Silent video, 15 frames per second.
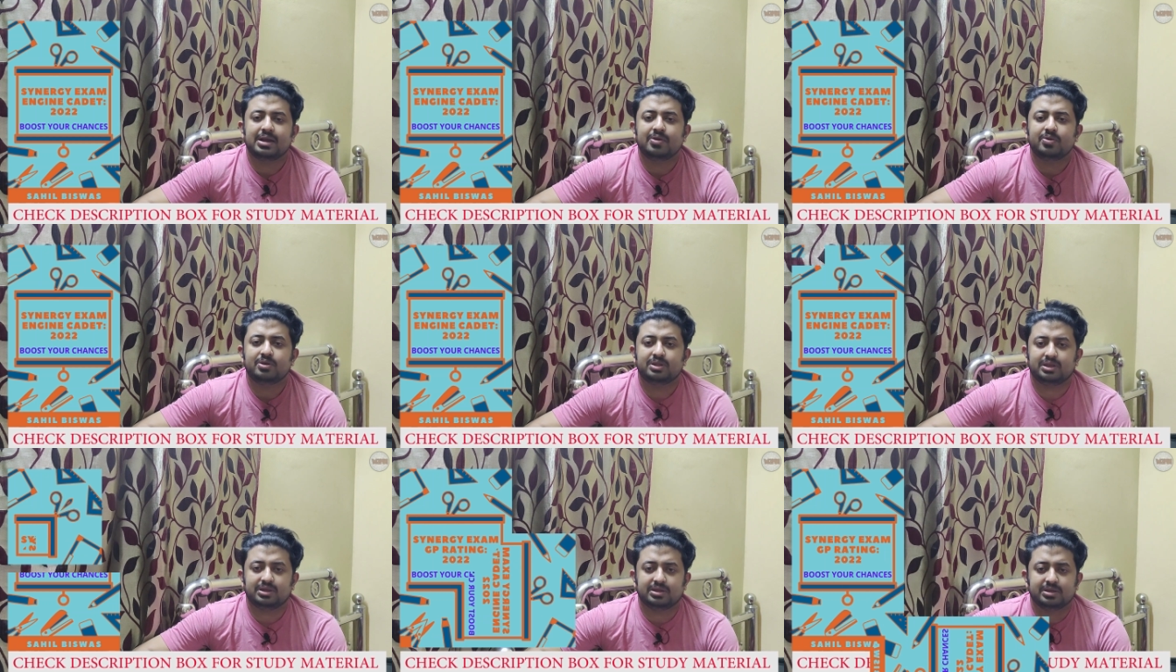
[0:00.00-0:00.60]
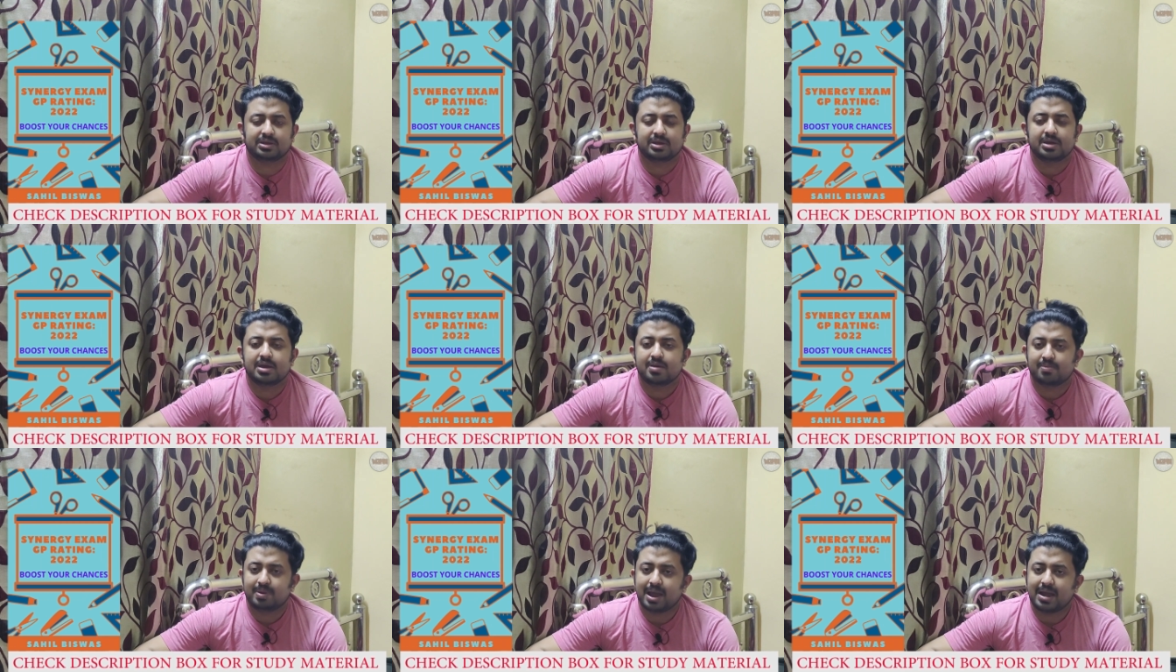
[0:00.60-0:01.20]
I agree with it.
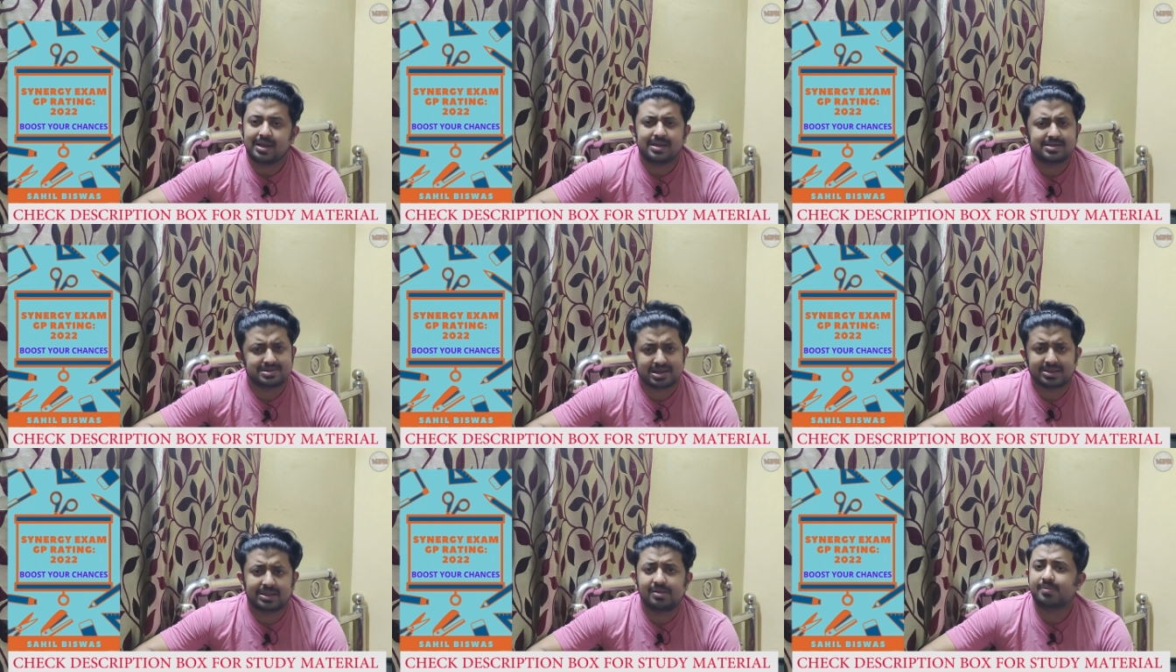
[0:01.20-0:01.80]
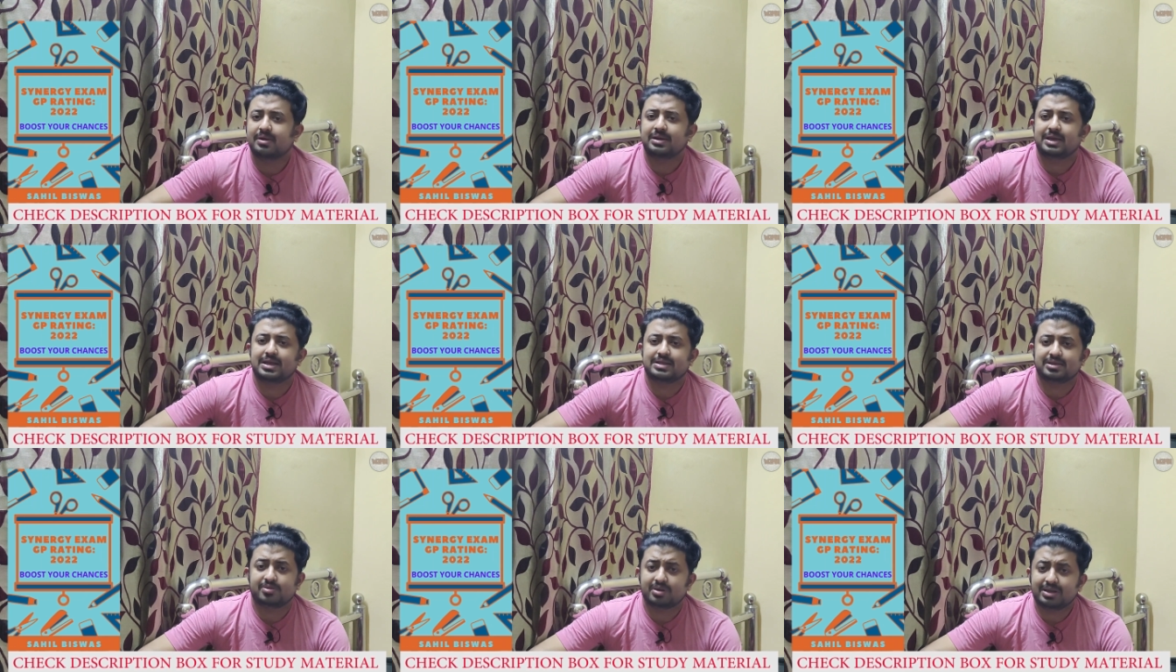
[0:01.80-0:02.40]
Planning is nothing but
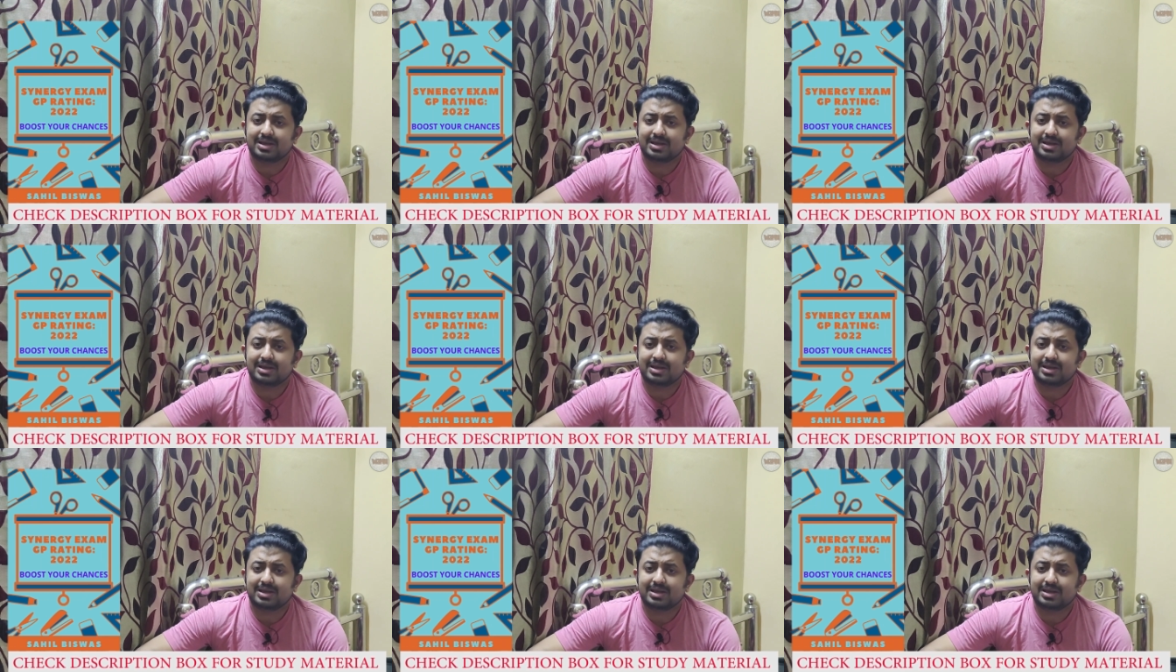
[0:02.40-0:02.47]
guessing.